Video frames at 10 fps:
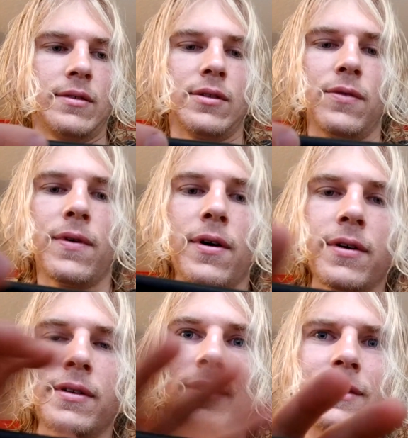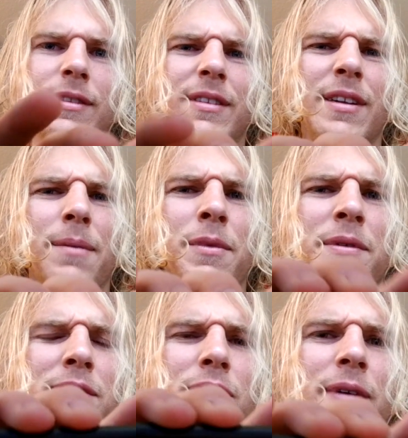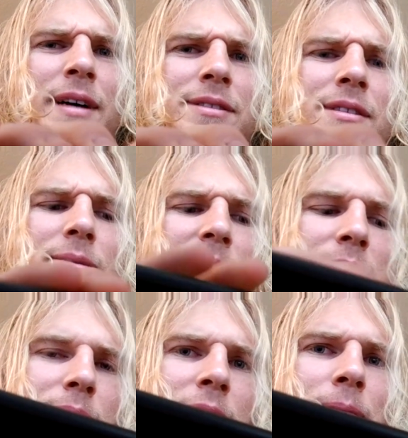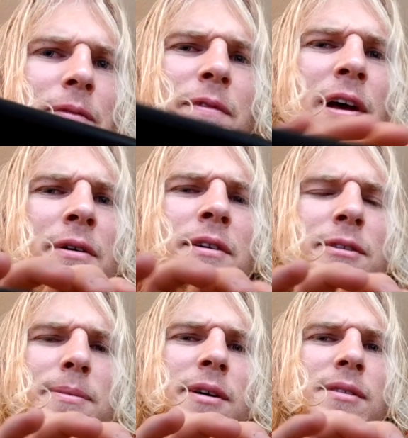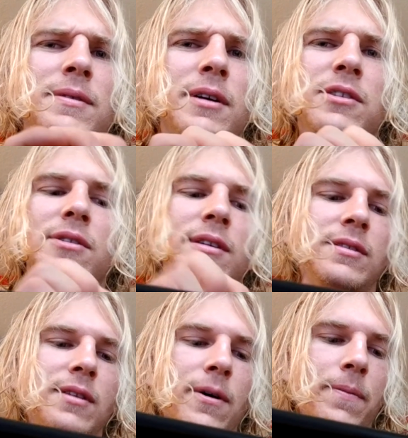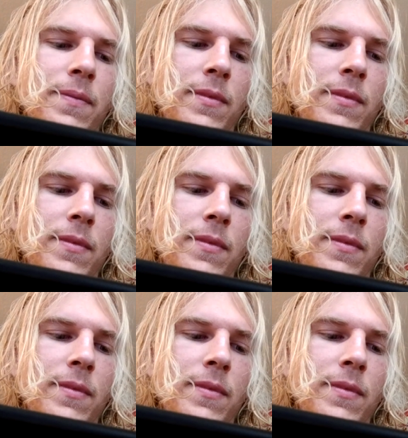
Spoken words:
so far, not moving too fast on the speed, but very responsive touchscreen, so